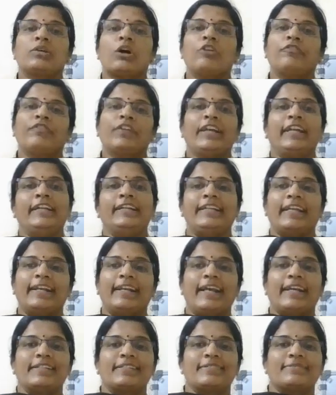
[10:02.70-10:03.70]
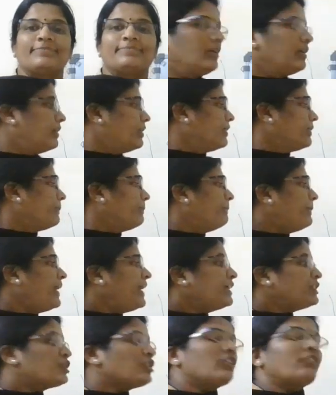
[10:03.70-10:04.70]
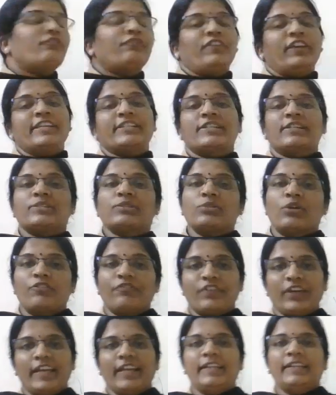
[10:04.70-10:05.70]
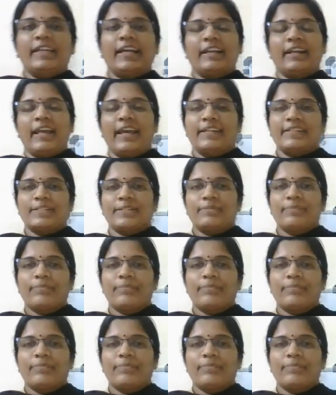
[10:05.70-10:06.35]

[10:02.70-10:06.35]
of internet. Major features of internet.